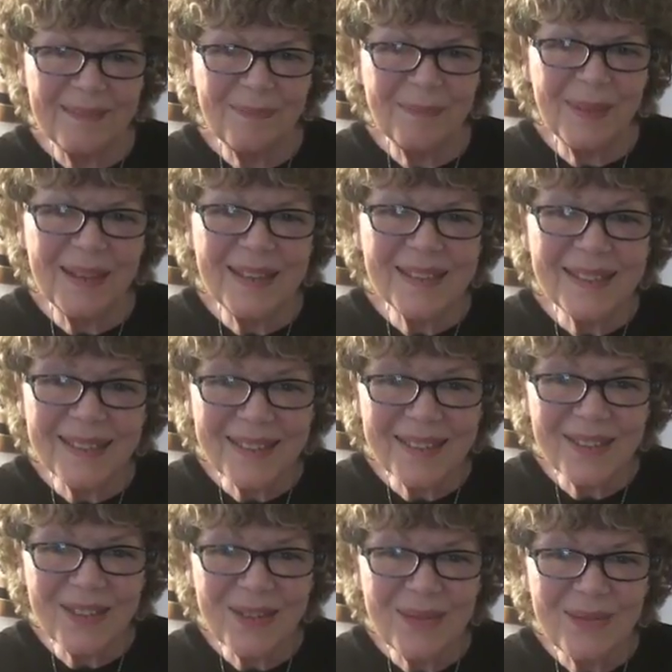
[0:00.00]
Blessings
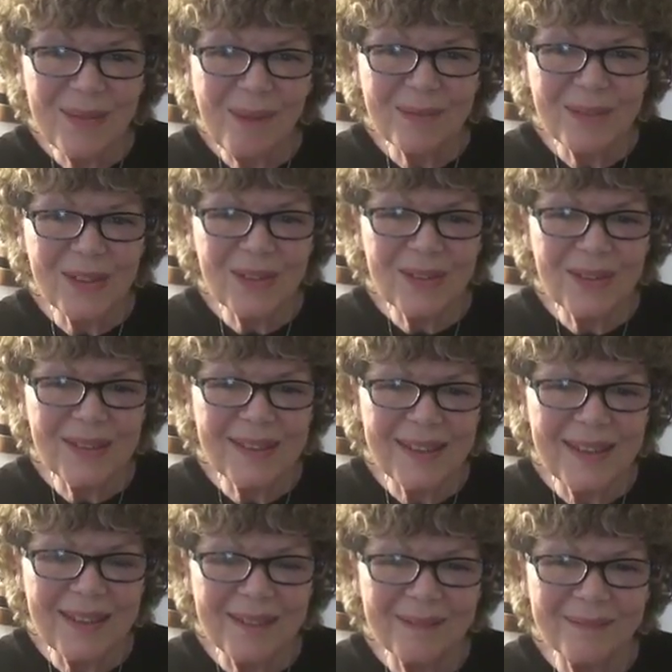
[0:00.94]
to you from
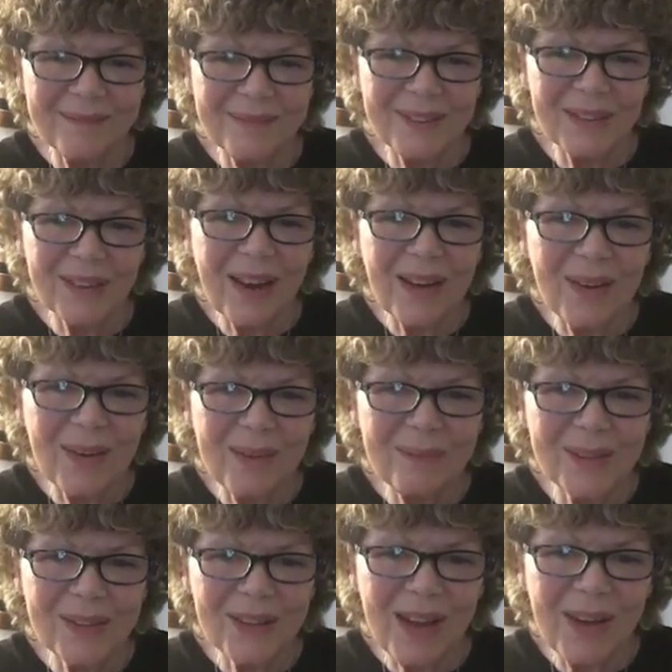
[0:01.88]
Jerusalem. Shalom,
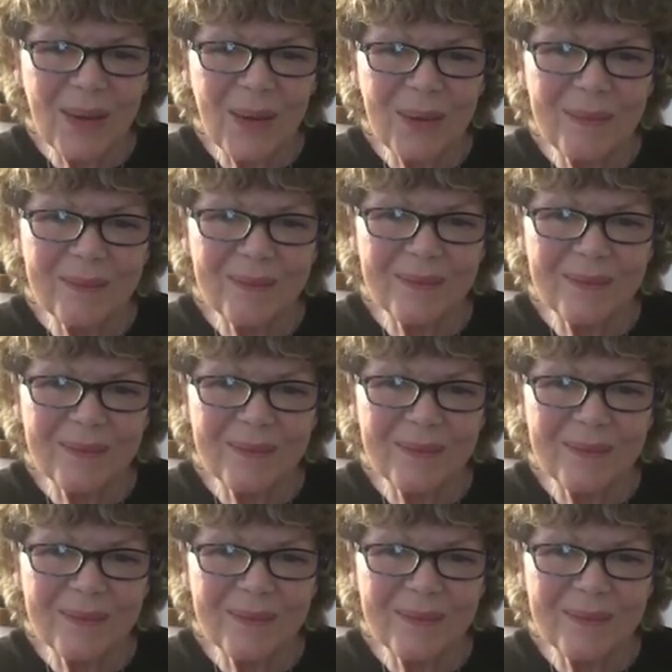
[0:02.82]
shalom.